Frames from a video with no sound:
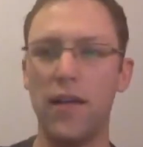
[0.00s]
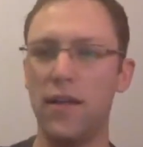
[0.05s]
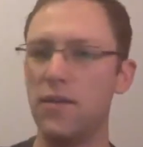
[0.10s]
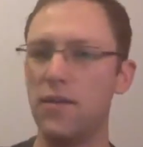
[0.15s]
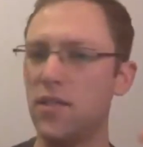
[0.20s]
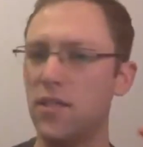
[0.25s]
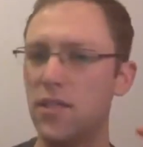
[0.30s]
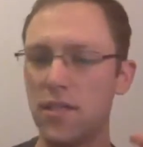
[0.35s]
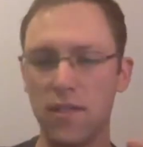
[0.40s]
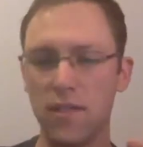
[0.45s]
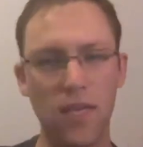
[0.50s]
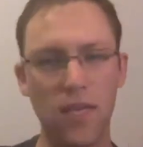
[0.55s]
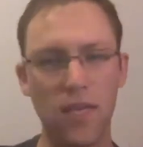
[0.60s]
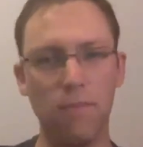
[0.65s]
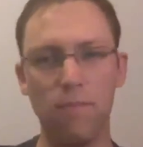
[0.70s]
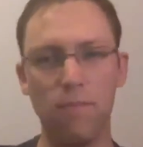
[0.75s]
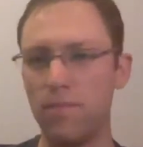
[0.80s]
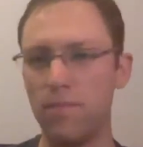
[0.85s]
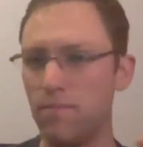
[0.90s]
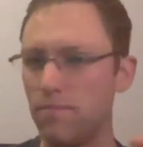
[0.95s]
and just keep
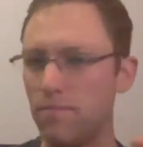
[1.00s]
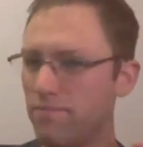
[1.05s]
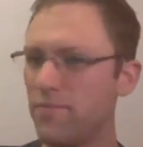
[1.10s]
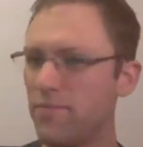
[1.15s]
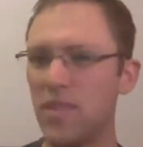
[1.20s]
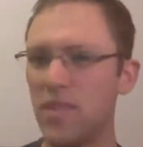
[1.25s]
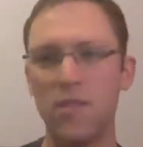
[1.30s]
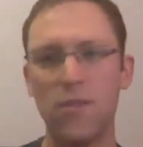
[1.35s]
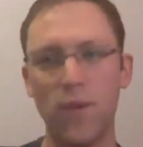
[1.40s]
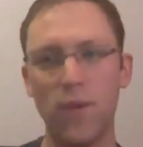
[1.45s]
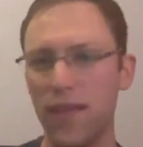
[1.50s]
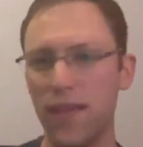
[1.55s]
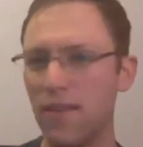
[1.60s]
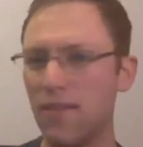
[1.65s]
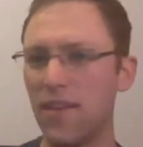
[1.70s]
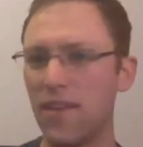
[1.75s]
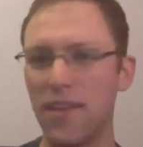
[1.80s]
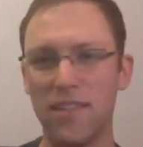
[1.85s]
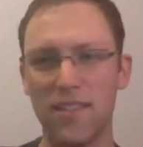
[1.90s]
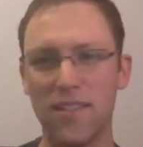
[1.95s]

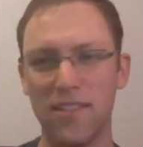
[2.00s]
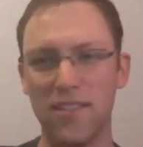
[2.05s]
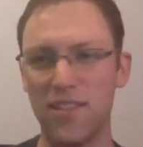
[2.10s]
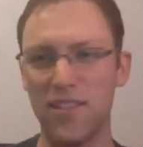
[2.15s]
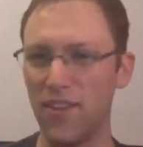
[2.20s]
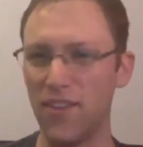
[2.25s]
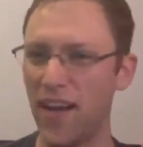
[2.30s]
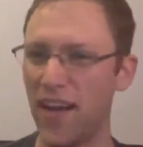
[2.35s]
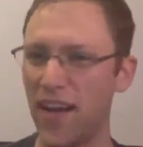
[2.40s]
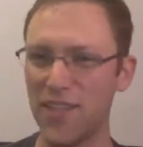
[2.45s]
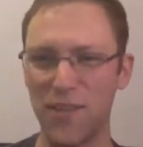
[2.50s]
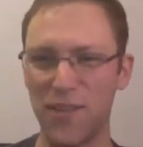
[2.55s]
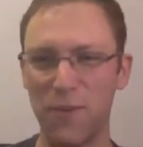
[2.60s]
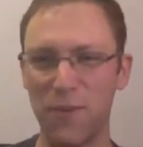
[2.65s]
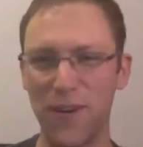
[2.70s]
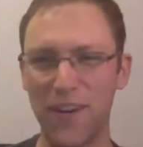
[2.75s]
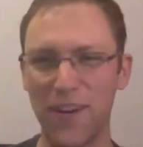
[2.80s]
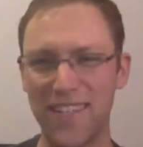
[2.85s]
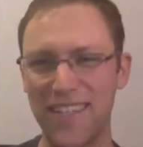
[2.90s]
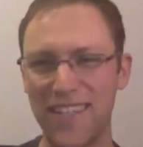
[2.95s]
tweaking things until it actually
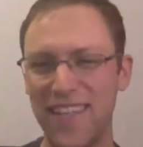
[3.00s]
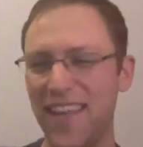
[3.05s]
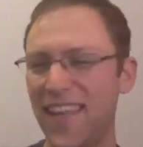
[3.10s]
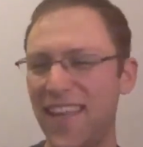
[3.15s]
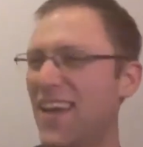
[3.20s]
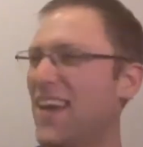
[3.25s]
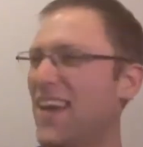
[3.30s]
works.